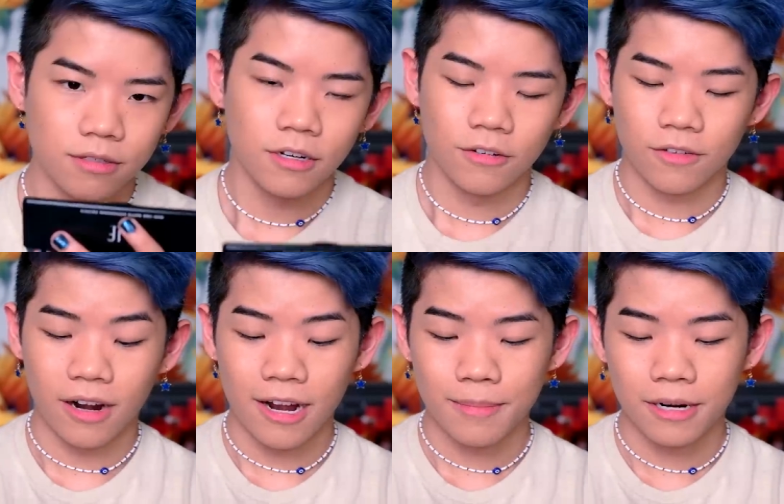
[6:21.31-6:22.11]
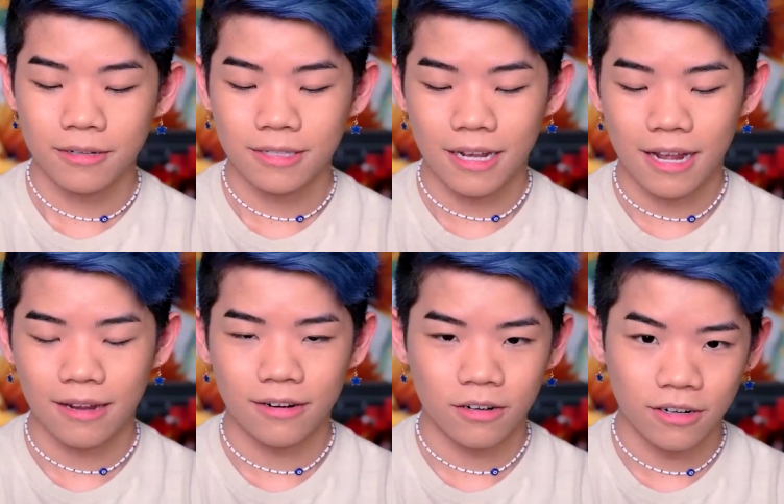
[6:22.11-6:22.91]
So for eyebrows,
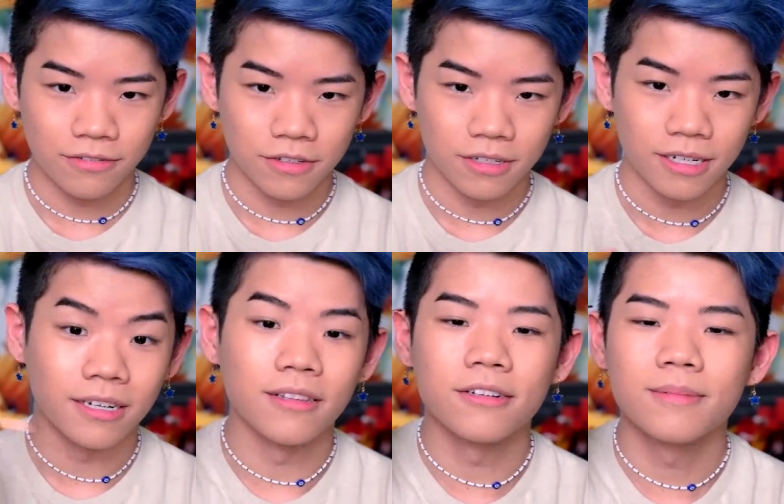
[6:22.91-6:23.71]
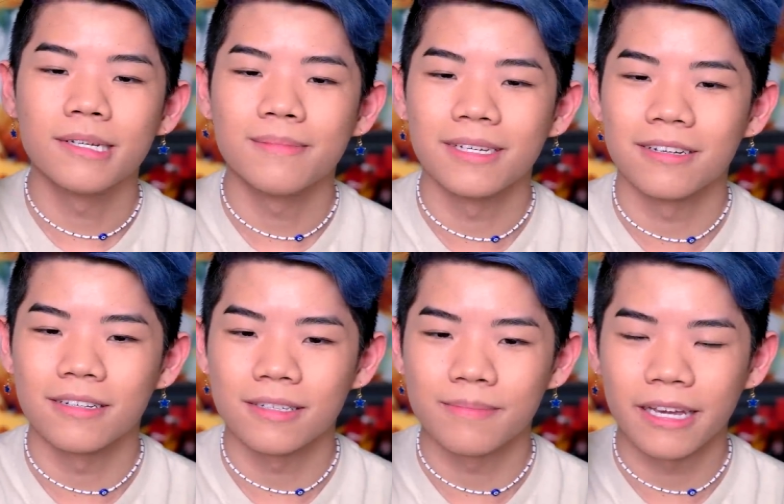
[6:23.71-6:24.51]
I already filled it in a little bit
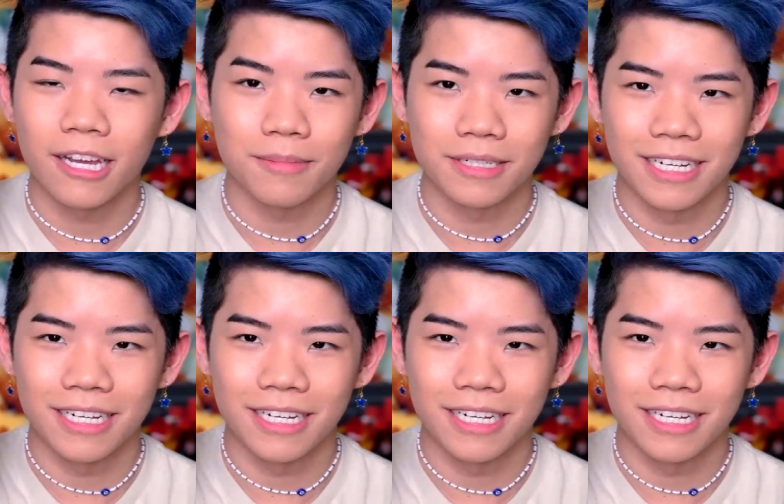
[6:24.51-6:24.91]
because my camera